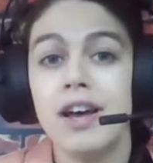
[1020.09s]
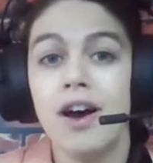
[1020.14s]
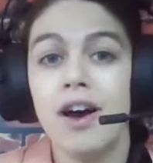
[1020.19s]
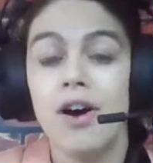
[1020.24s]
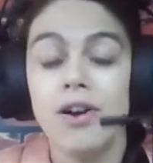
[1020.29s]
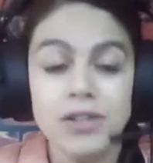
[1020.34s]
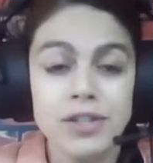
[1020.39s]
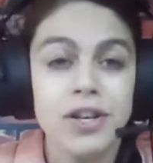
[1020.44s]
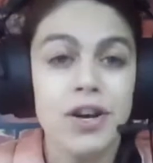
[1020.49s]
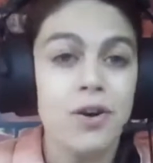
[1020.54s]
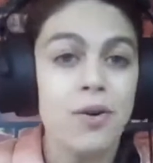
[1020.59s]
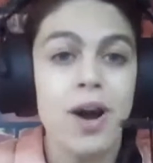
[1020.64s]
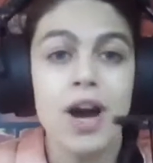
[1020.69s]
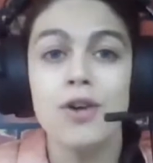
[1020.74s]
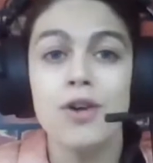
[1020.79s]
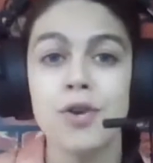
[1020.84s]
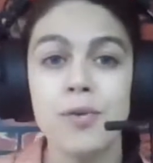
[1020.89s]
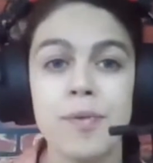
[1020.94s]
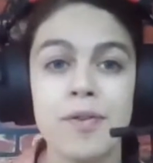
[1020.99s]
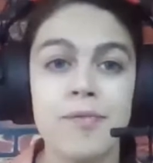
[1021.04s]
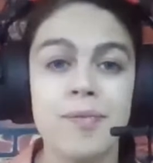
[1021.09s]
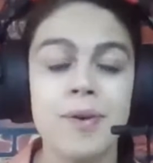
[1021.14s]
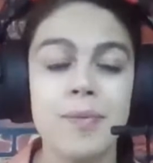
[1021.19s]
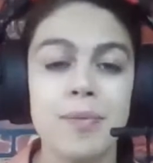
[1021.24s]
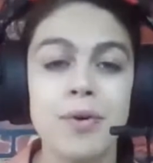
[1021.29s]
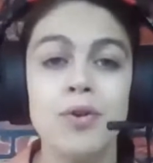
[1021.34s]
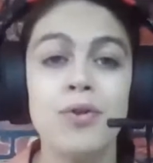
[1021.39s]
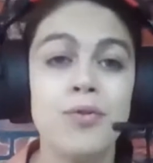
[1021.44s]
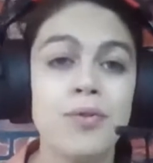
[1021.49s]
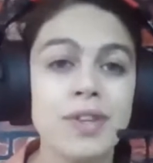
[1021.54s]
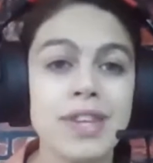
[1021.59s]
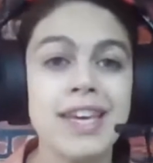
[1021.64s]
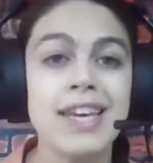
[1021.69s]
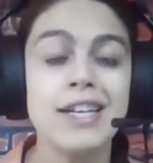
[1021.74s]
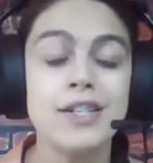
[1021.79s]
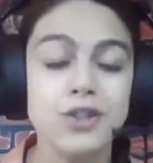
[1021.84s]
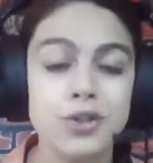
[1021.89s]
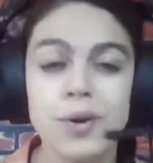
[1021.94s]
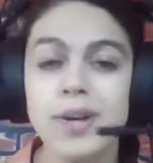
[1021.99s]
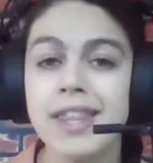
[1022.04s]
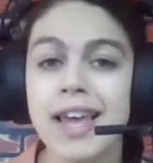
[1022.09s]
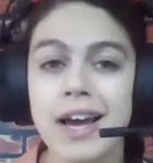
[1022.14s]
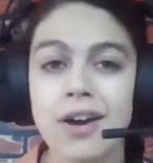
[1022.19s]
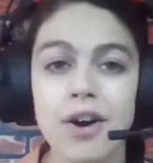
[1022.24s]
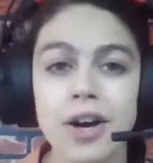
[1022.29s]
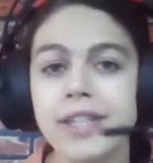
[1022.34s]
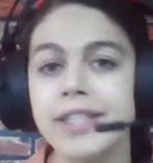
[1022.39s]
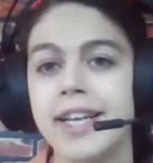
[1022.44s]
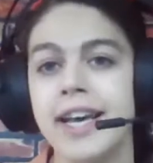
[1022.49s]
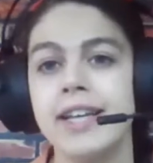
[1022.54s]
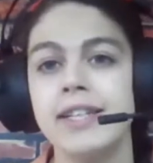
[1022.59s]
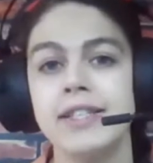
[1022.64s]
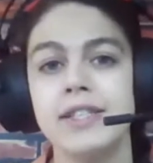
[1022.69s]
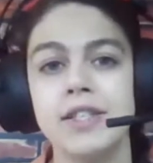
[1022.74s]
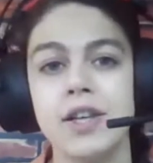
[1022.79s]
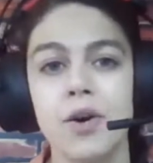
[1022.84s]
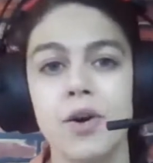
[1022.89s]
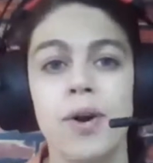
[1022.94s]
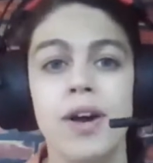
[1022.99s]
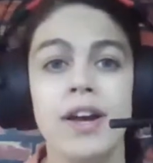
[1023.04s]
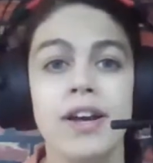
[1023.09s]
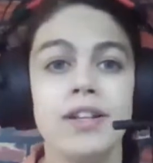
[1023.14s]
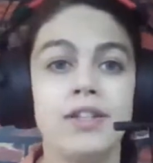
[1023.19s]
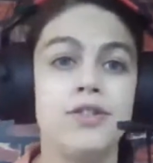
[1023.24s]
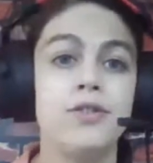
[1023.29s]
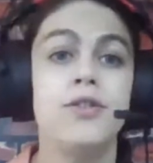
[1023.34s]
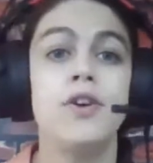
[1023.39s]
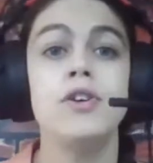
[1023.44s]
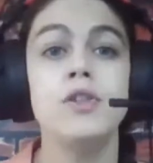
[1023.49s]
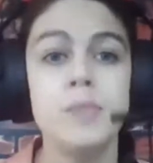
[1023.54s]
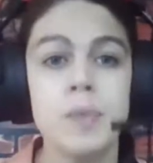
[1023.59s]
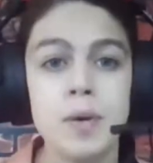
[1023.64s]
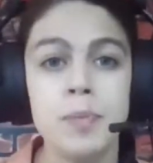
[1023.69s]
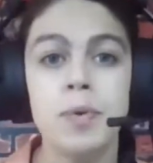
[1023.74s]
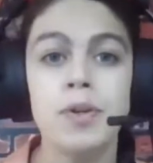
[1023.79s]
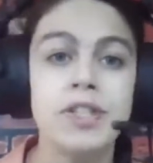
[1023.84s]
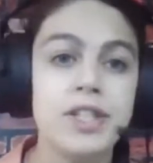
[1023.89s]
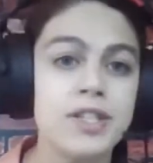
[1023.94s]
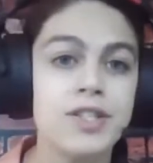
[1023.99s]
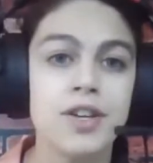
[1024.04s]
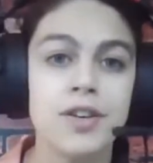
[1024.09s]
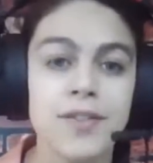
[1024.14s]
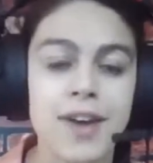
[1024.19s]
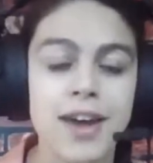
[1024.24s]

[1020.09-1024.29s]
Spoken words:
also a group of people who really enjoy that content. So do those people deserve